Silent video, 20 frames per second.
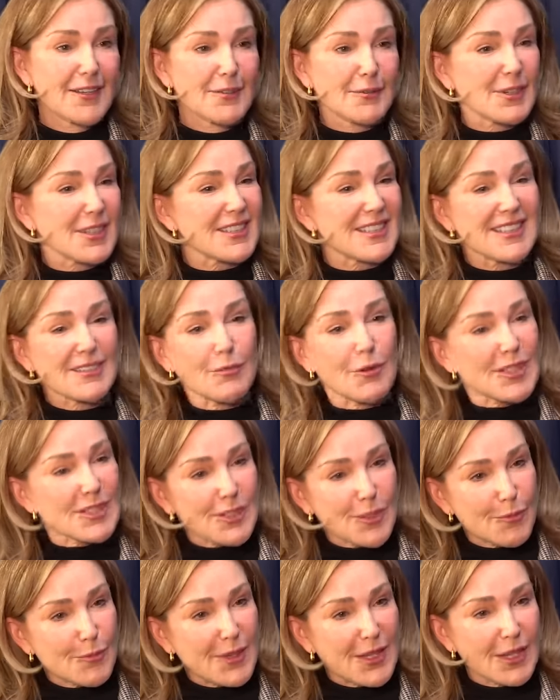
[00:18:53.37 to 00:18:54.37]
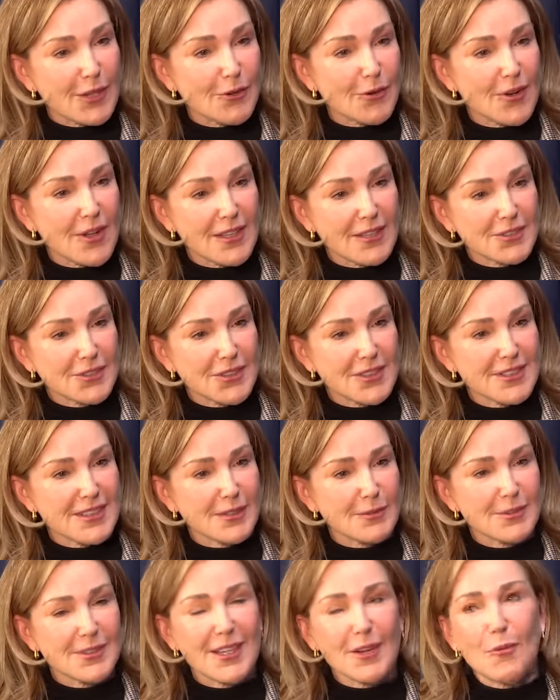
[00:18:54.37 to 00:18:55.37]
because he wasn't a meteorologist and
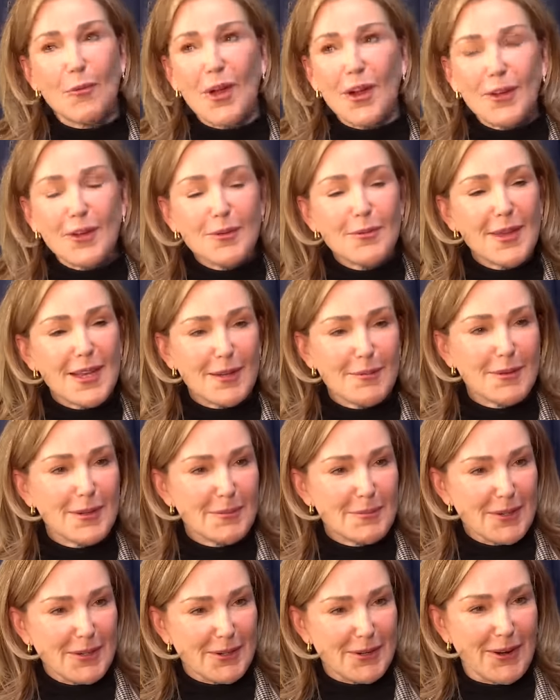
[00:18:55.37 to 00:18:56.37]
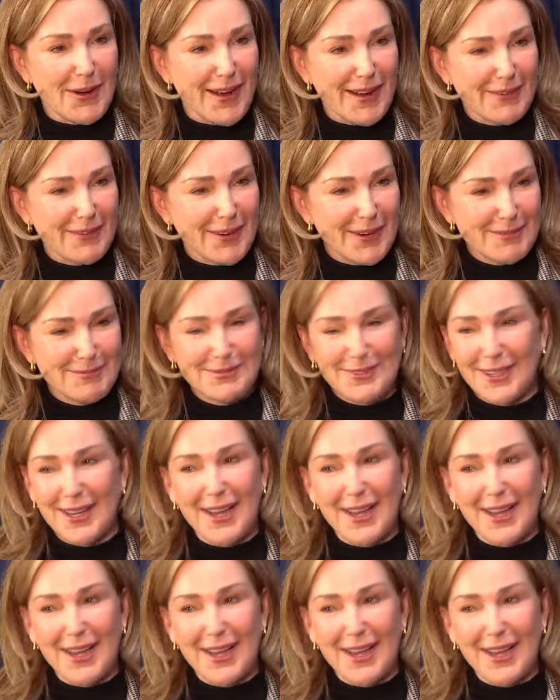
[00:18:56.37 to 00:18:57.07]
he was like why are you making me the meteorologist